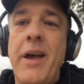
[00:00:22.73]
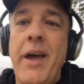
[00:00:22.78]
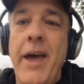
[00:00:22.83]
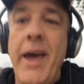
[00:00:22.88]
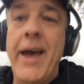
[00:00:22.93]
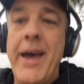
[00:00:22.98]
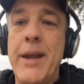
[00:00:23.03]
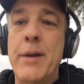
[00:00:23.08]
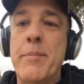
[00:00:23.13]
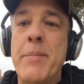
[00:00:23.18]

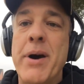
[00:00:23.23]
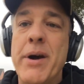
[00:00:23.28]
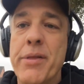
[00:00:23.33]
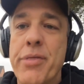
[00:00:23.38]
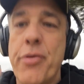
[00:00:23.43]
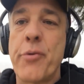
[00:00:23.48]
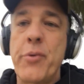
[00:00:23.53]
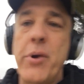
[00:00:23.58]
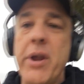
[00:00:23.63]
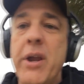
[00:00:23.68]
had about
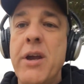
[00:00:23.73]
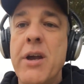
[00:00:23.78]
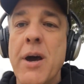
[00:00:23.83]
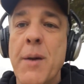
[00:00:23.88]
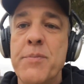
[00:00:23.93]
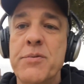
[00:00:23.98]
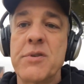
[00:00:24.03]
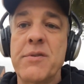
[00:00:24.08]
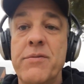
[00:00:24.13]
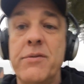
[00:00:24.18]
3
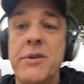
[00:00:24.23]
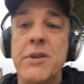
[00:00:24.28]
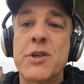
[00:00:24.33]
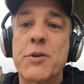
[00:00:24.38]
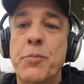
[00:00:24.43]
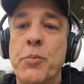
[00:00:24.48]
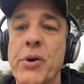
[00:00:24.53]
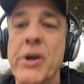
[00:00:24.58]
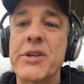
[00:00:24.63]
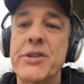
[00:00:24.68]
cups of
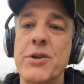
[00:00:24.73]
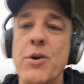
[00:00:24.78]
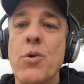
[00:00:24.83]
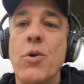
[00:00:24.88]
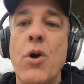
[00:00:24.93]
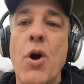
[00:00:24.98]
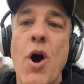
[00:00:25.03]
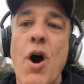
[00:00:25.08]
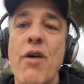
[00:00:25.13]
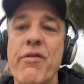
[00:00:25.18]
Nespresso
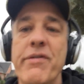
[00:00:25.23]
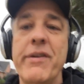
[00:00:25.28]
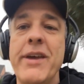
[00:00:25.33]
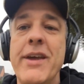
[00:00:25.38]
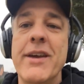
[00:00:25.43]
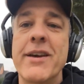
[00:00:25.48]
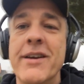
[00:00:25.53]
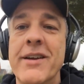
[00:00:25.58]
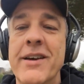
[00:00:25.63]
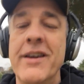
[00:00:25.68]
coffee,